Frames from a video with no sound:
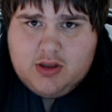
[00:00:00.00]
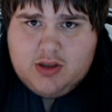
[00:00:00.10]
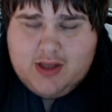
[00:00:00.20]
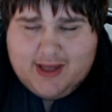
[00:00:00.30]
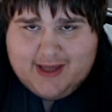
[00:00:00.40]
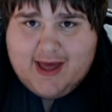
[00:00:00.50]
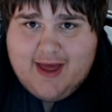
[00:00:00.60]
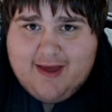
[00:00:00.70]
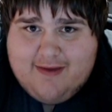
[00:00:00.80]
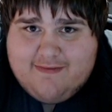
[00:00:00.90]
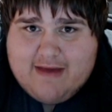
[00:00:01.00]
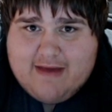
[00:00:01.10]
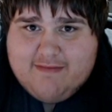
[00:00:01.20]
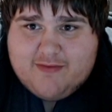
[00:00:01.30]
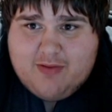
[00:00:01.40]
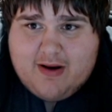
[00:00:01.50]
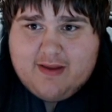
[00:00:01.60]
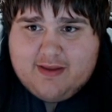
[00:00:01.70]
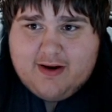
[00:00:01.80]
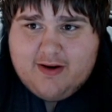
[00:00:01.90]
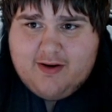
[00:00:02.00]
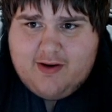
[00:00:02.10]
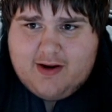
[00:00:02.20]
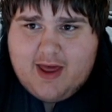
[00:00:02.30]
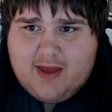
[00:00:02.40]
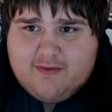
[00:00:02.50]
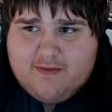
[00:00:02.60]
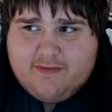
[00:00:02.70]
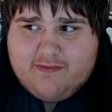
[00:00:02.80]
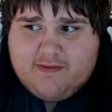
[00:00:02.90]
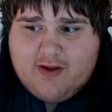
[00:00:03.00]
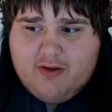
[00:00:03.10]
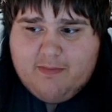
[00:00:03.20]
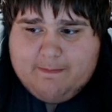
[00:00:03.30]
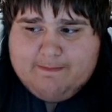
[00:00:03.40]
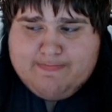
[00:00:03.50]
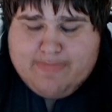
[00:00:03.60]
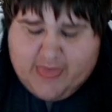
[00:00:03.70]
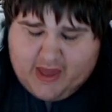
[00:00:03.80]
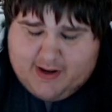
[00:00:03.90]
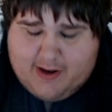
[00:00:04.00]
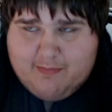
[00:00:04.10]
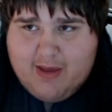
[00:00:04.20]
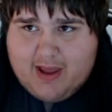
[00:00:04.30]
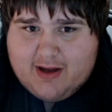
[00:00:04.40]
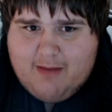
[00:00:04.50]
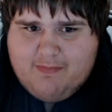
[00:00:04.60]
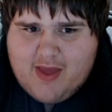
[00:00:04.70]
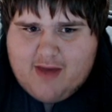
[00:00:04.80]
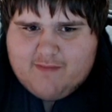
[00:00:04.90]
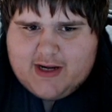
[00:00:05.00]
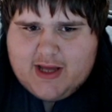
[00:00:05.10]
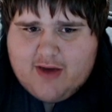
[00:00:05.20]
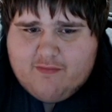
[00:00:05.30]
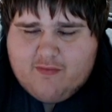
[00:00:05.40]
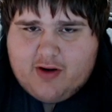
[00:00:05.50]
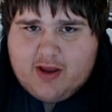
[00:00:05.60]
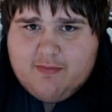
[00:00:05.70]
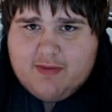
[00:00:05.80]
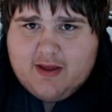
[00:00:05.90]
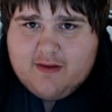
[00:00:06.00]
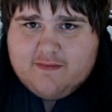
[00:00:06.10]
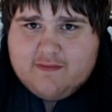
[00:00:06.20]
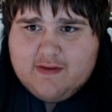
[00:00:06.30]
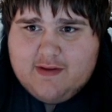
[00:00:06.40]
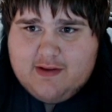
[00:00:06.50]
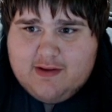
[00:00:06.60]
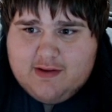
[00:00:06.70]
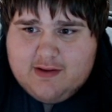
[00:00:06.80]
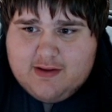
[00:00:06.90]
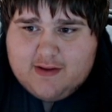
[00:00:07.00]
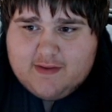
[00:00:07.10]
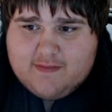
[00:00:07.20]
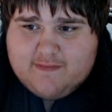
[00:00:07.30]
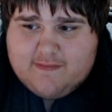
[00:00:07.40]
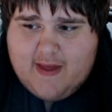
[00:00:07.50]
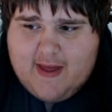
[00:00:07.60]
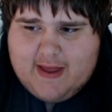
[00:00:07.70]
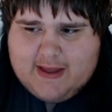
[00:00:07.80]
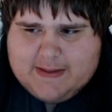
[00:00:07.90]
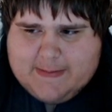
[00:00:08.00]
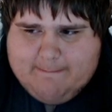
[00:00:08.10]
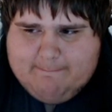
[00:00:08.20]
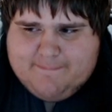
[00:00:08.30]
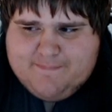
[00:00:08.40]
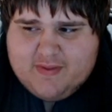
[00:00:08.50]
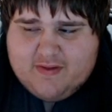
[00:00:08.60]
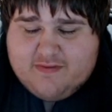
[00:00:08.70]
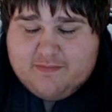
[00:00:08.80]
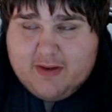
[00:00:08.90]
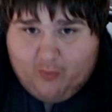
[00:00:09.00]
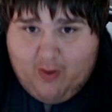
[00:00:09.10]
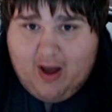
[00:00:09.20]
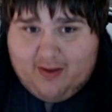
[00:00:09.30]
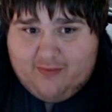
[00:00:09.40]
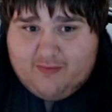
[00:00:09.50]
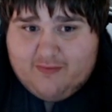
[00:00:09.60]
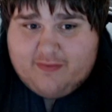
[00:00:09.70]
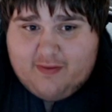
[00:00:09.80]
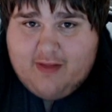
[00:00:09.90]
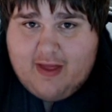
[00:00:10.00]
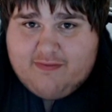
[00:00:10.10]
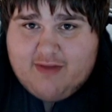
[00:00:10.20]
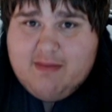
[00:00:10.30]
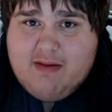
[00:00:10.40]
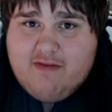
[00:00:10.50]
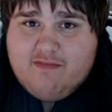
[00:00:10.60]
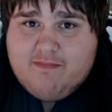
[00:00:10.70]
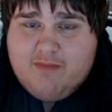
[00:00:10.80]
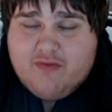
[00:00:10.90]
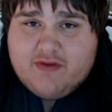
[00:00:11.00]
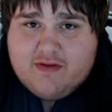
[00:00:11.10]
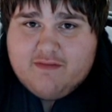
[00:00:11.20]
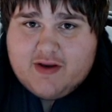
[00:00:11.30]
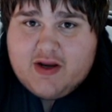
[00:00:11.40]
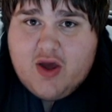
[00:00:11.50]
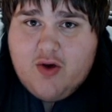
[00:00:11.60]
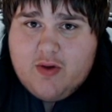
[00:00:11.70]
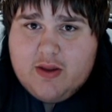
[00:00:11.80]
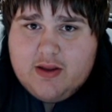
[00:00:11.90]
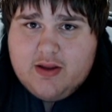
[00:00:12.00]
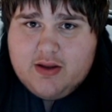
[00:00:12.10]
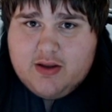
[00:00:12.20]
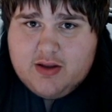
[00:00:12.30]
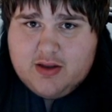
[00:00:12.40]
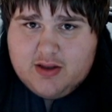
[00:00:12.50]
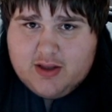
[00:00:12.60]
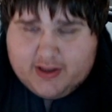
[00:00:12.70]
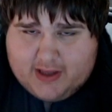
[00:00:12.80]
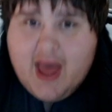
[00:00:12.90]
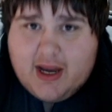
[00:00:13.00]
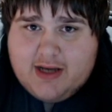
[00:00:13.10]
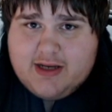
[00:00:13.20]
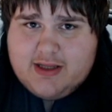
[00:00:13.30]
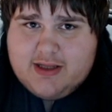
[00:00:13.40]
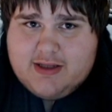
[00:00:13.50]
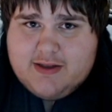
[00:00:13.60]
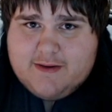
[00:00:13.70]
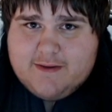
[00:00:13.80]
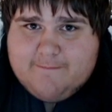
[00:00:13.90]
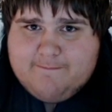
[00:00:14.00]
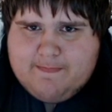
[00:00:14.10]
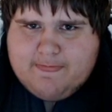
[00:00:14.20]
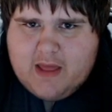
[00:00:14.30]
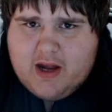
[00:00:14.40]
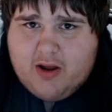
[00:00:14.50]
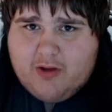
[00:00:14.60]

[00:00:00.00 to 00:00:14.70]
Hey guys, David of Breath here, and I just, thought I'd make an update video for you because it's it's been a while since the last time I've posted a video. Again, you know,